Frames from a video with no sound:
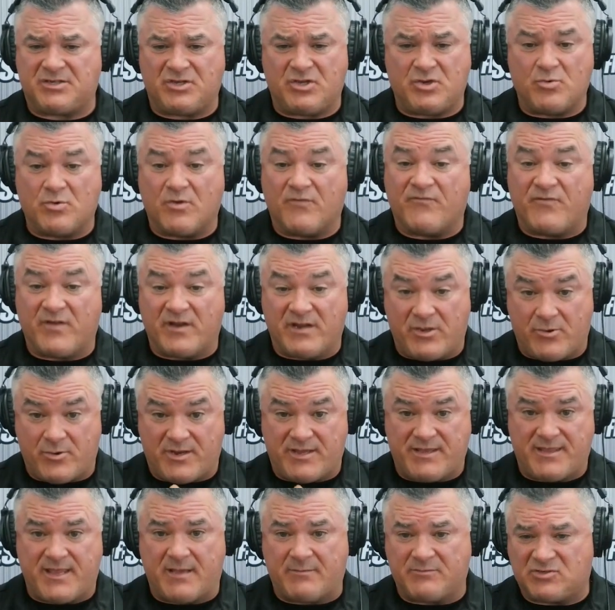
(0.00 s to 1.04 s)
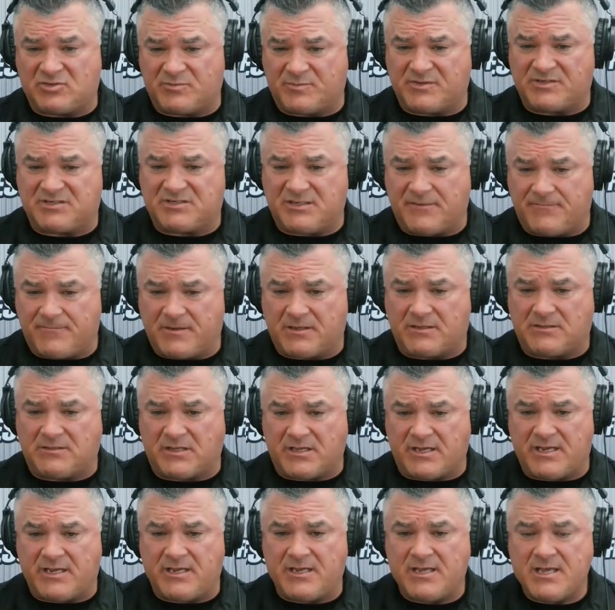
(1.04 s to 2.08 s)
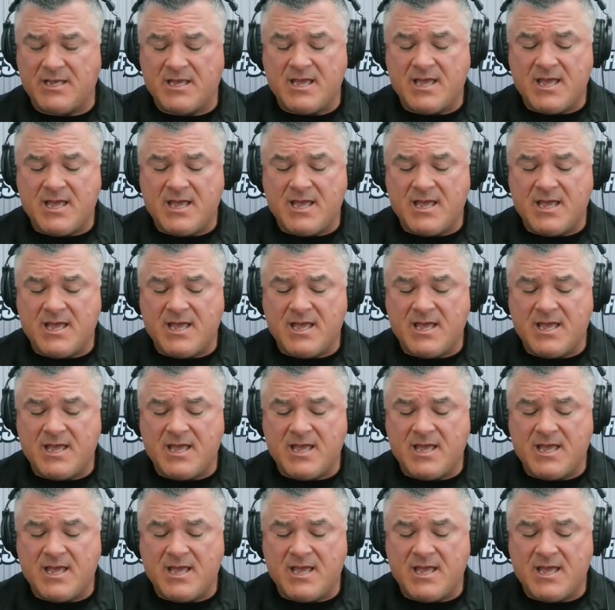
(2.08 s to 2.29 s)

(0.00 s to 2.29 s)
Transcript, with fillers: and you were videoing them specifically